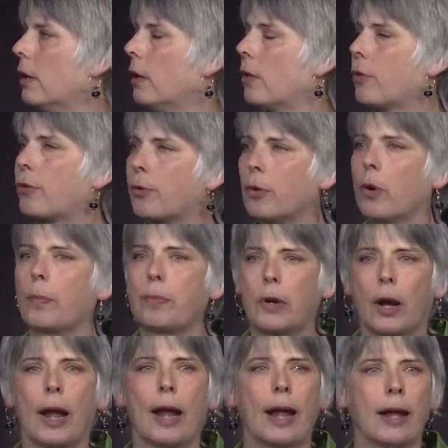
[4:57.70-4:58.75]
threw up
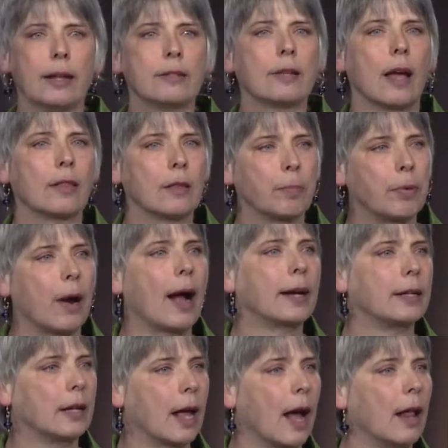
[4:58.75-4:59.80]
their hands at the
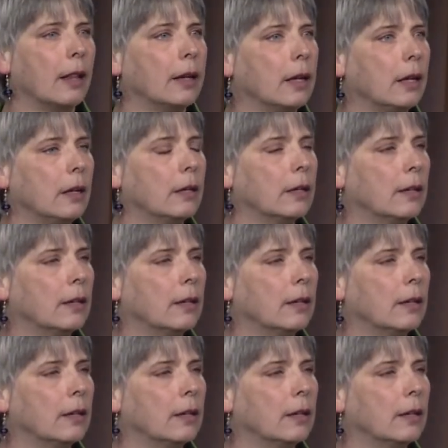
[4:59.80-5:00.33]
practicality